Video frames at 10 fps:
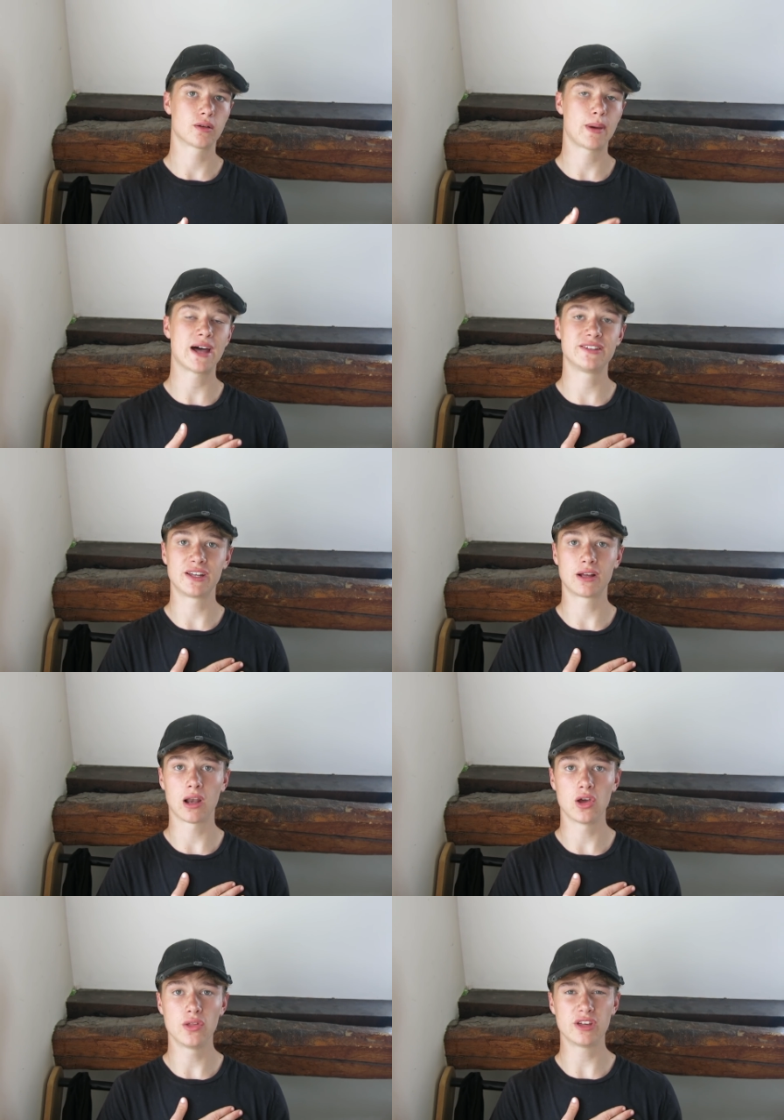padded
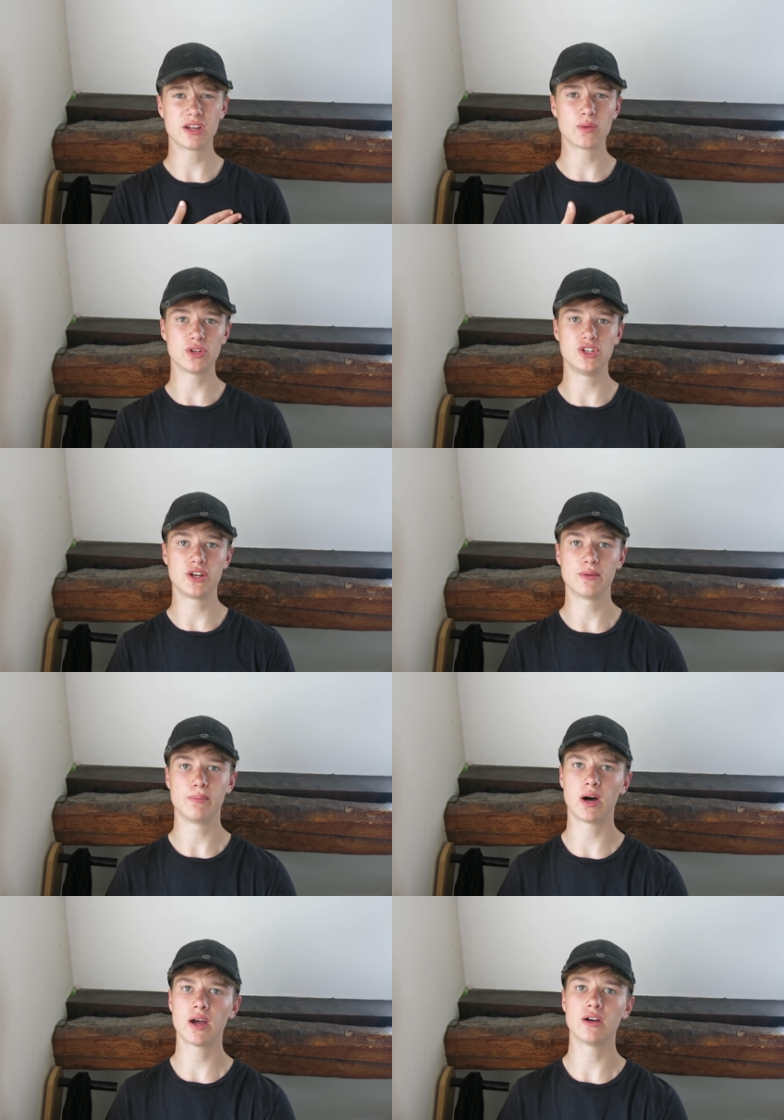clothing, which you can
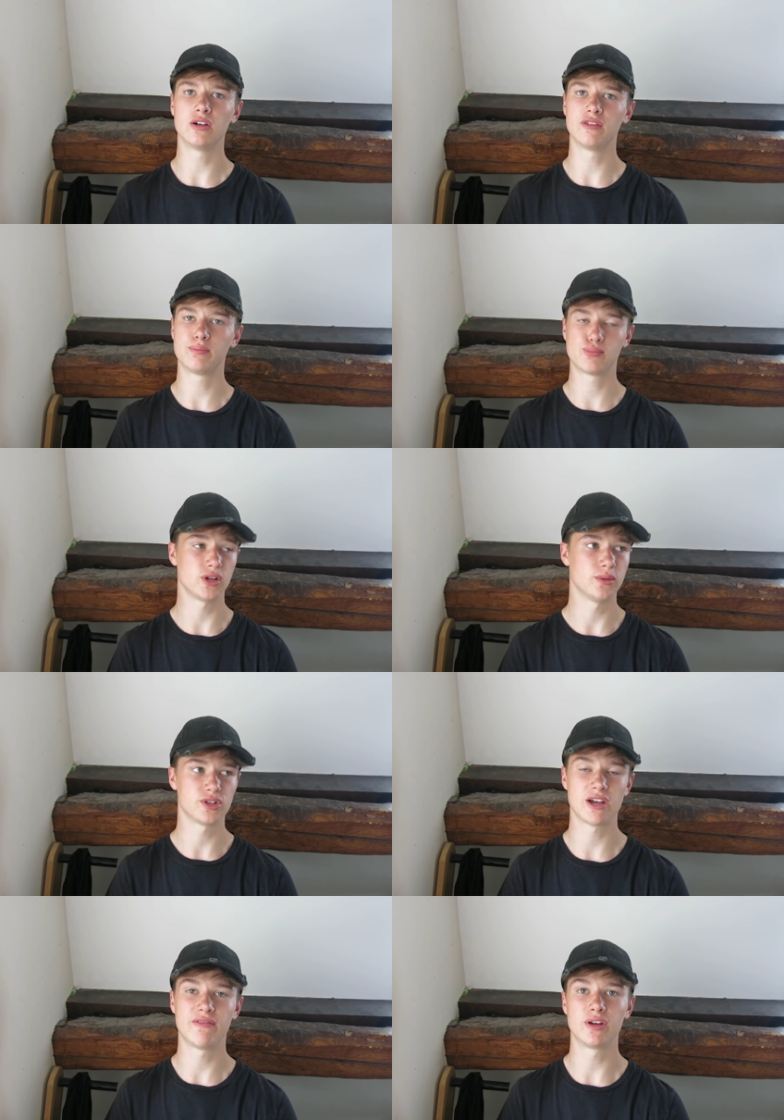buy off pretty
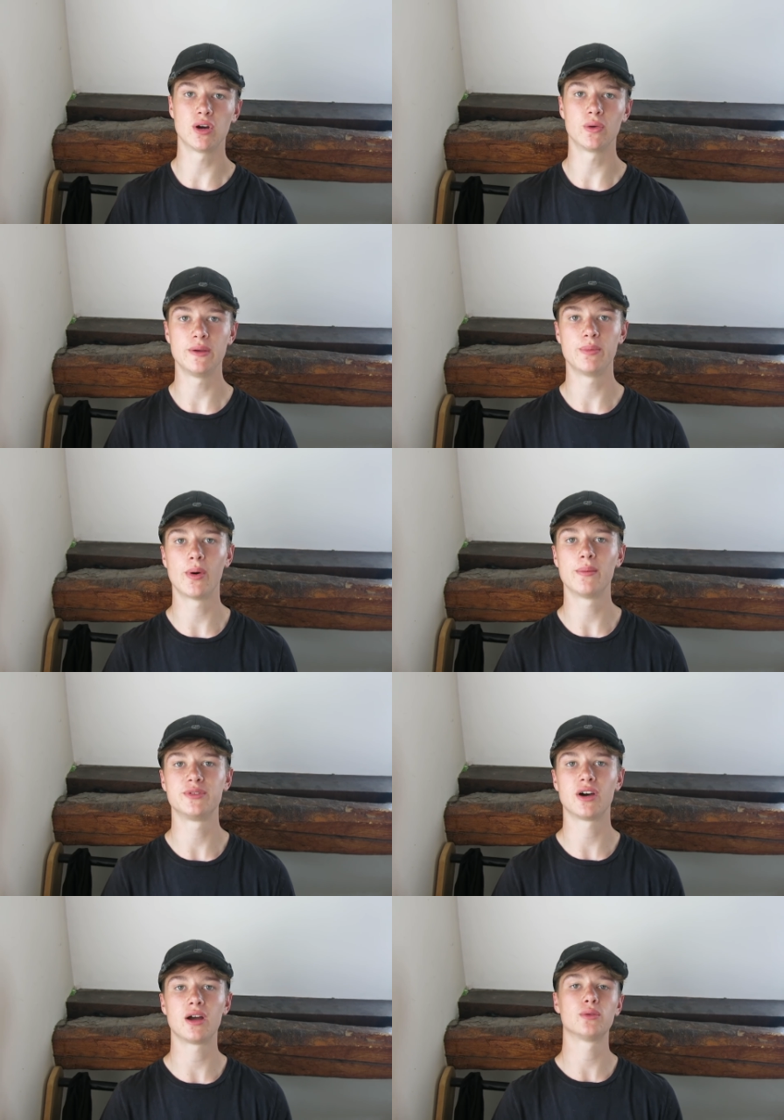much every goalkeeper
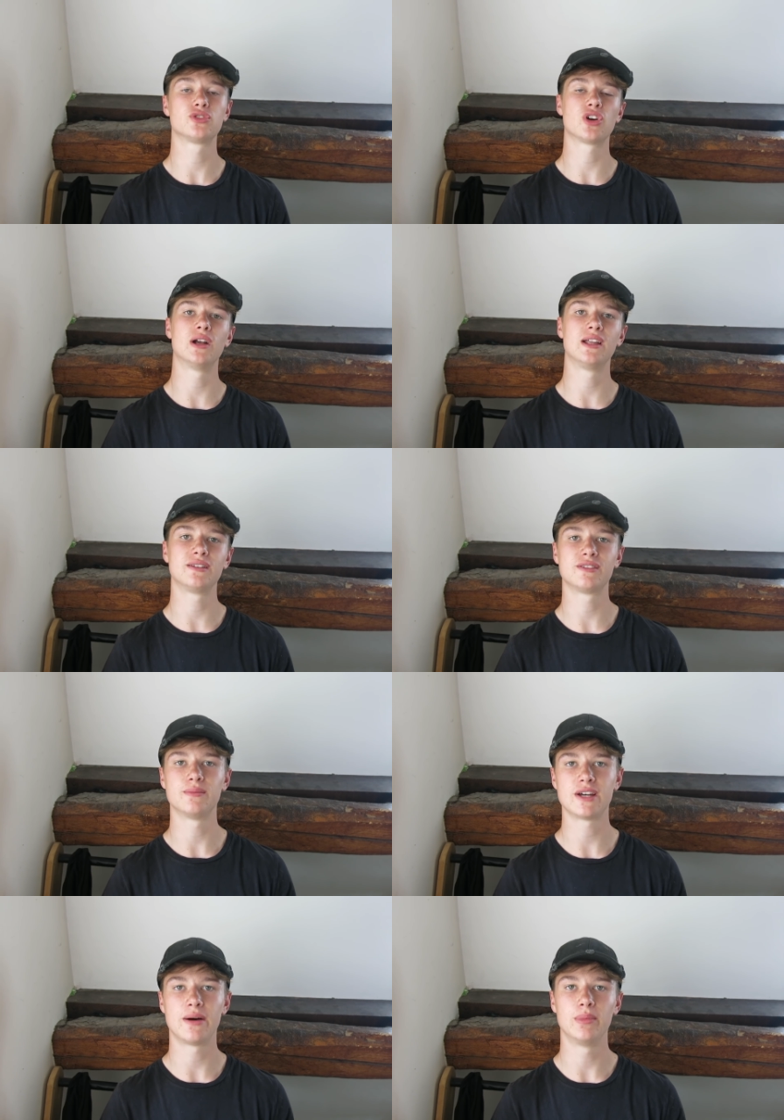website. I'll try and link
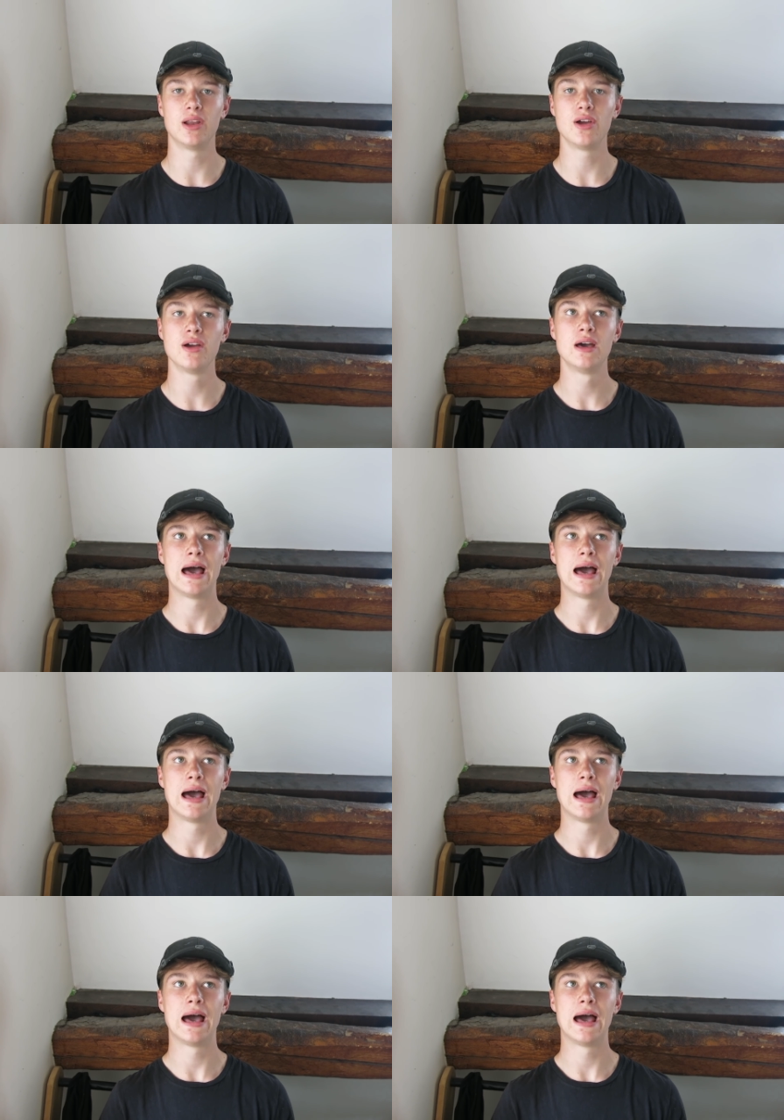some down below.